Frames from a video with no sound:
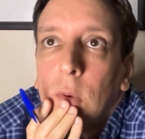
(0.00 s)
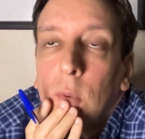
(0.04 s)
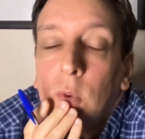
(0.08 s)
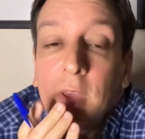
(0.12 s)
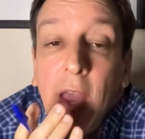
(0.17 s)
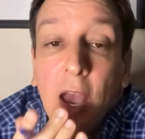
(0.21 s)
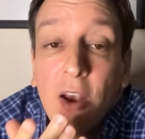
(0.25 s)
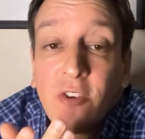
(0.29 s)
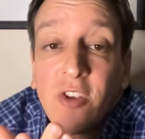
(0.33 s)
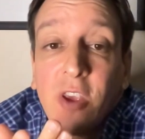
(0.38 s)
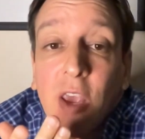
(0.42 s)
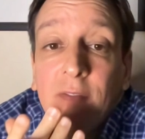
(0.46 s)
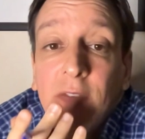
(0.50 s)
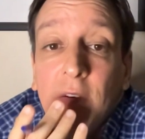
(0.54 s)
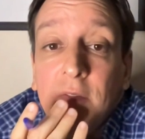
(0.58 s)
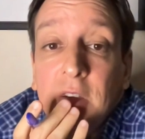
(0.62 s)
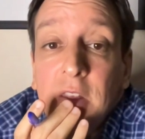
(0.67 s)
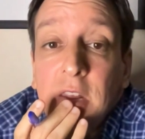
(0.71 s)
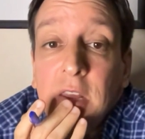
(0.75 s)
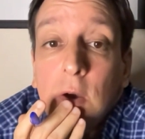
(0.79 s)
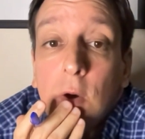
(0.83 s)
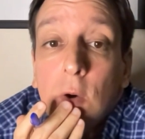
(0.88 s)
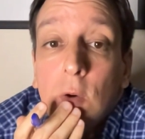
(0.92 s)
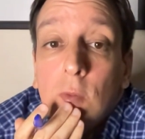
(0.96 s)
We actually have a
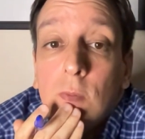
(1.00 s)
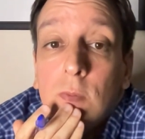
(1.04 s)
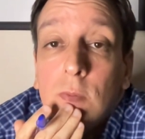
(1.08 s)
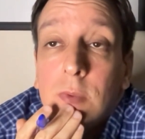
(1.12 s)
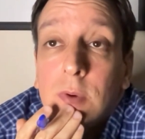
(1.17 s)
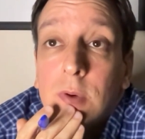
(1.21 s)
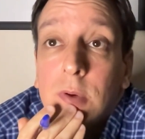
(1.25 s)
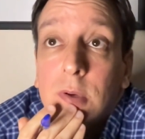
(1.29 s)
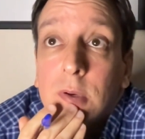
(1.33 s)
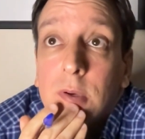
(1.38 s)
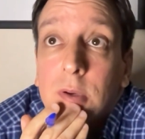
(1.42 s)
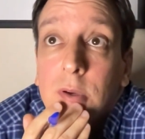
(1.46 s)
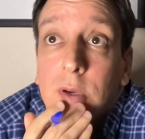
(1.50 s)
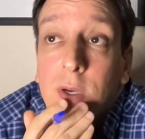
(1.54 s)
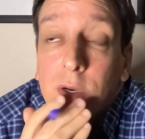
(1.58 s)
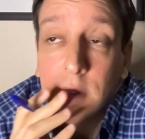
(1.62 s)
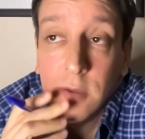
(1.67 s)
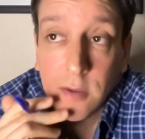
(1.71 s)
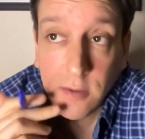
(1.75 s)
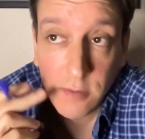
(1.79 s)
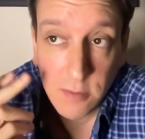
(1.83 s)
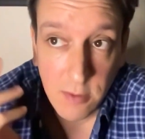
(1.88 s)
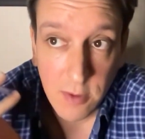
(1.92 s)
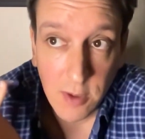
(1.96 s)
video
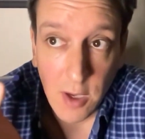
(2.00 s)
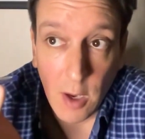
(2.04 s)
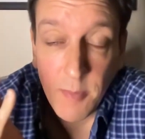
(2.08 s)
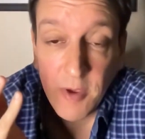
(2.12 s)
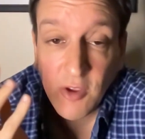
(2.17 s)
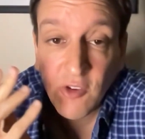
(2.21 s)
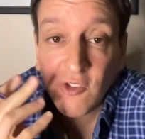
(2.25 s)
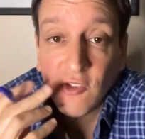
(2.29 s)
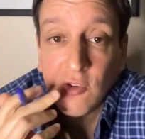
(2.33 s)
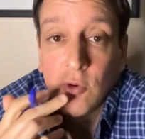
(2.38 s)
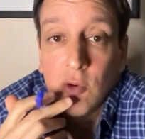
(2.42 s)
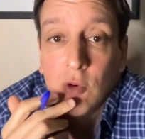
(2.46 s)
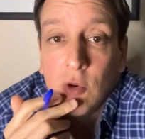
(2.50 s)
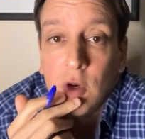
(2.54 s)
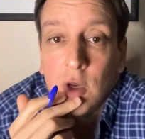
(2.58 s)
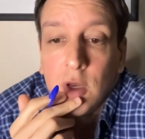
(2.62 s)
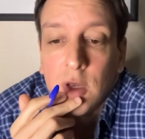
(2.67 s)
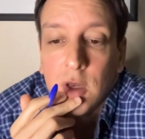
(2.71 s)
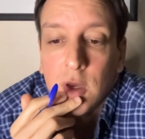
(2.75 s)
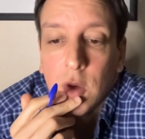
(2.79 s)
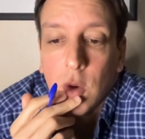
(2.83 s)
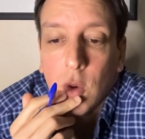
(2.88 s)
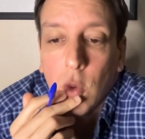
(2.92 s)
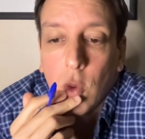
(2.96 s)
coming
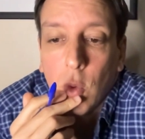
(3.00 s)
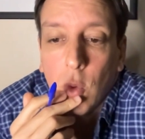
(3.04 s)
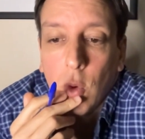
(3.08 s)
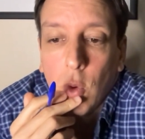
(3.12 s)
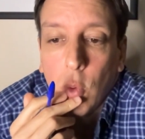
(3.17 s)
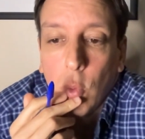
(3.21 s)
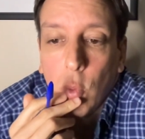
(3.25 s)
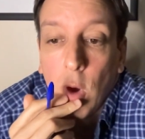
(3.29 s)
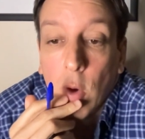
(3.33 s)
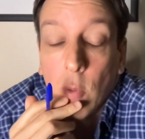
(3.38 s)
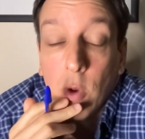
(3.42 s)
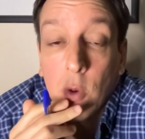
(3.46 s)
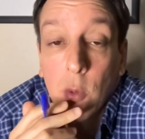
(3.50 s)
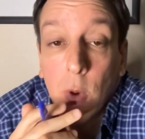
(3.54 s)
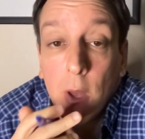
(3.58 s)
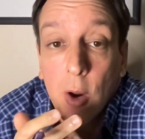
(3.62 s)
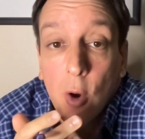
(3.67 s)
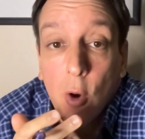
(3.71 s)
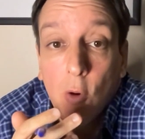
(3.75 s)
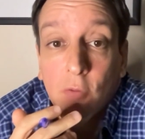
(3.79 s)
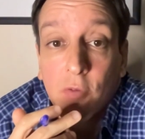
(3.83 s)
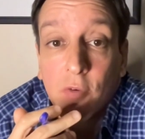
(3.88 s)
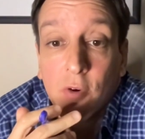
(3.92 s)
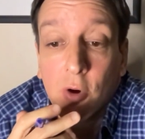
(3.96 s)
soon where we
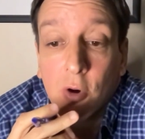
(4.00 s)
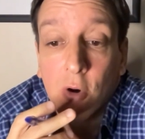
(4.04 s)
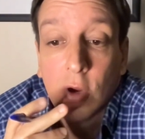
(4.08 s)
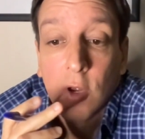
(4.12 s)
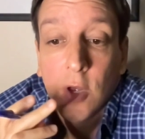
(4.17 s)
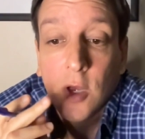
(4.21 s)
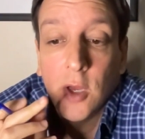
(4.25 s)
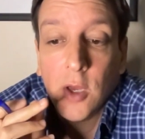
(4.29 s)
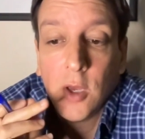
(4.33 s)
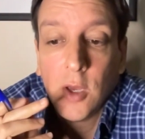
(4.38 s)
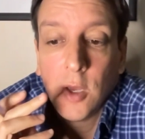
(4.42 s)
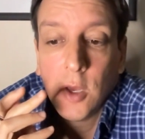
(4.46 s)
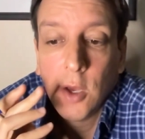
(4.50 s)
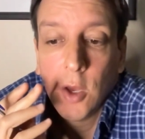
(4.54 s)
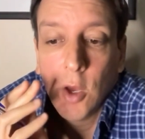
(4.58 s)
went over